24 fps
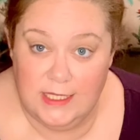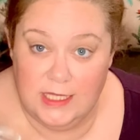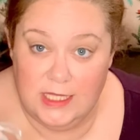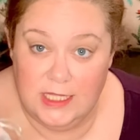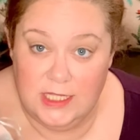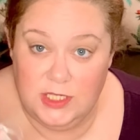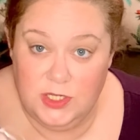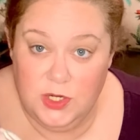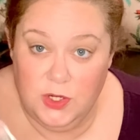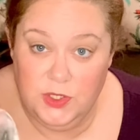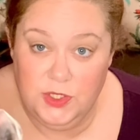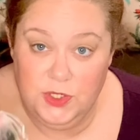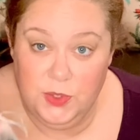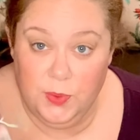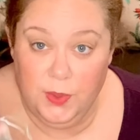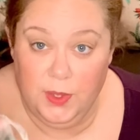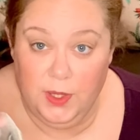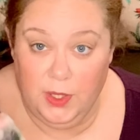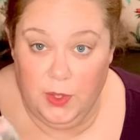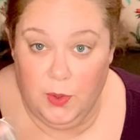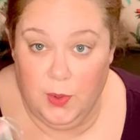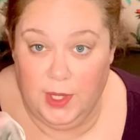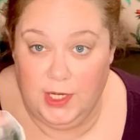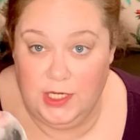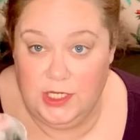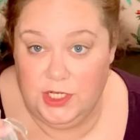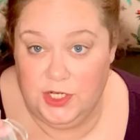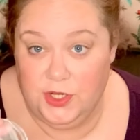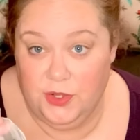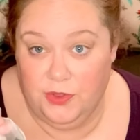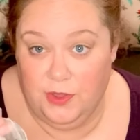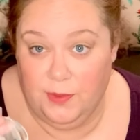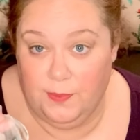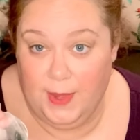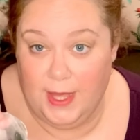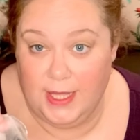the stones are really going to
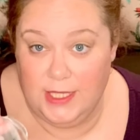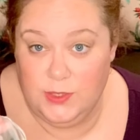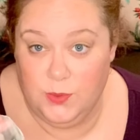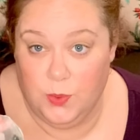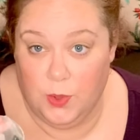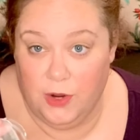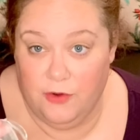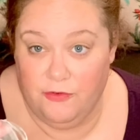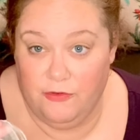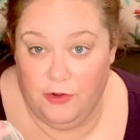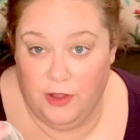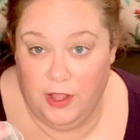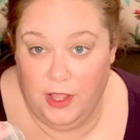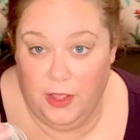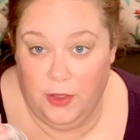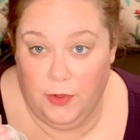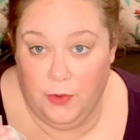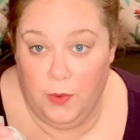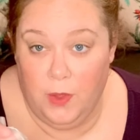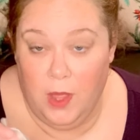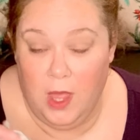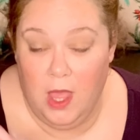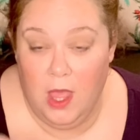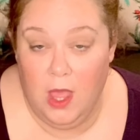do the best work for you